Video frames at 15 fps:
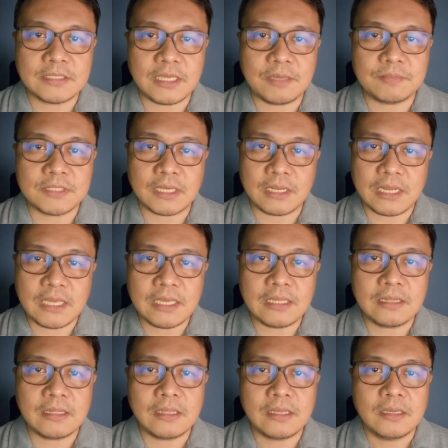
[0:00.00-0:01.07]
teams a
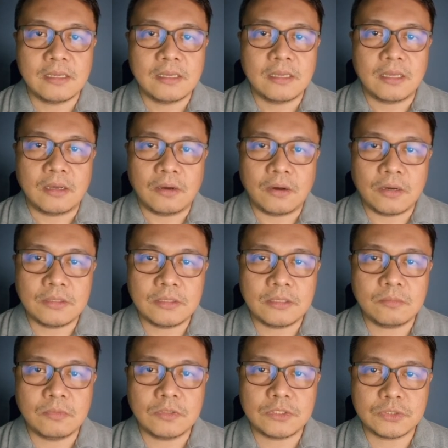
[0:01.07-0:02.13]
clean,
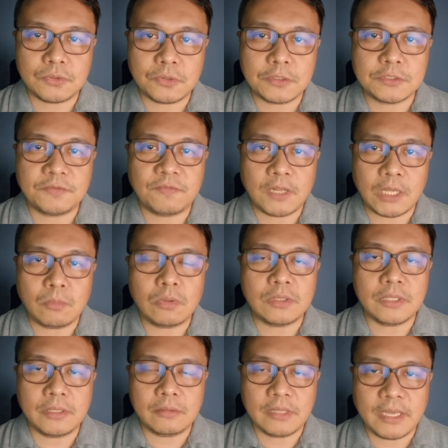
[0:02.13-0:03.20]
auditable source of
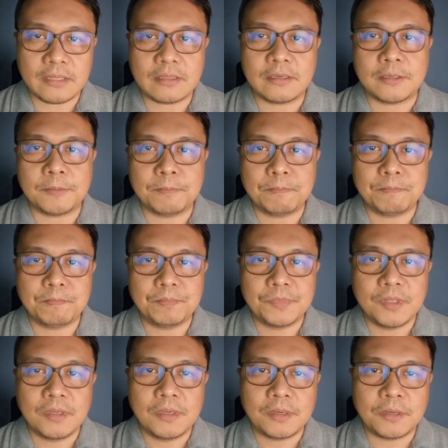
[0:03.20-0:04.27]
labeled data.
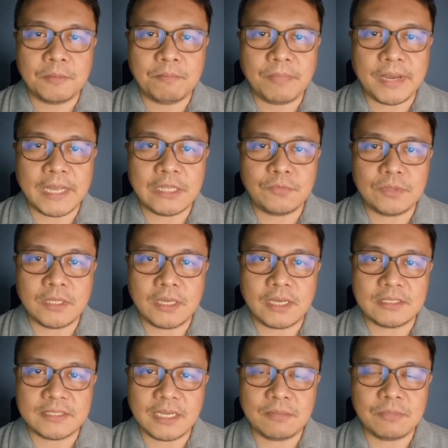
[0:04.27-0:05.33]
Combined with the
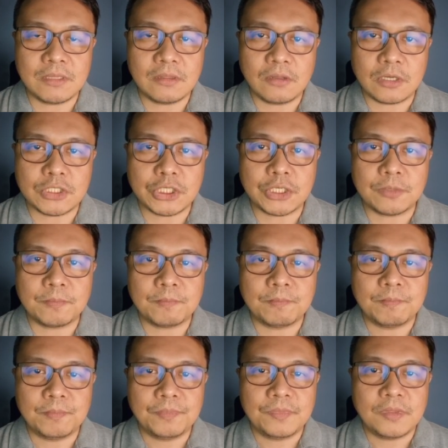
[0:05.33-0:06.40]
assignment logic,
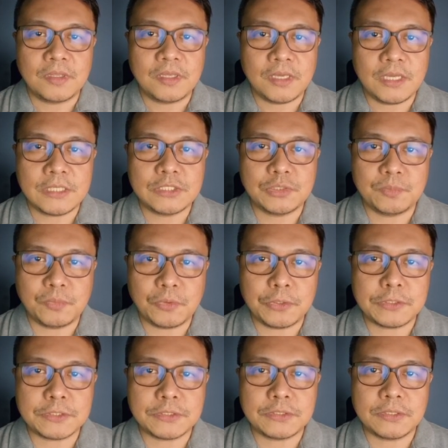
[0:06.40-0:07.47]
it
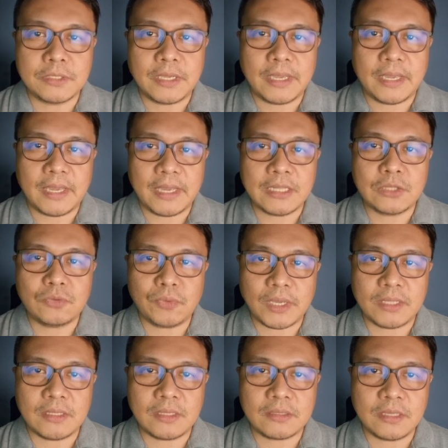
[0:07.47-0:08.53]
supports
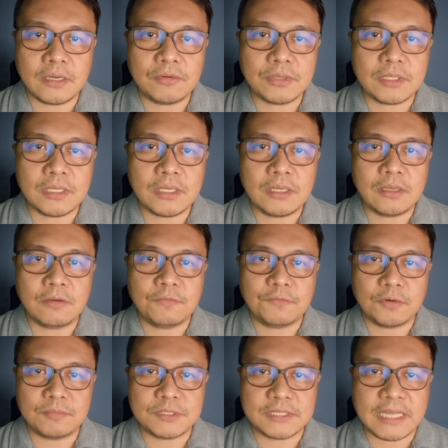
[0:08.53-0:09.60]
end-to-end integrity
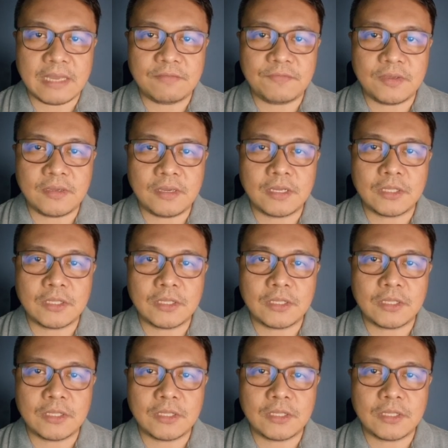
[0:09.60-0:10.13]
from staffing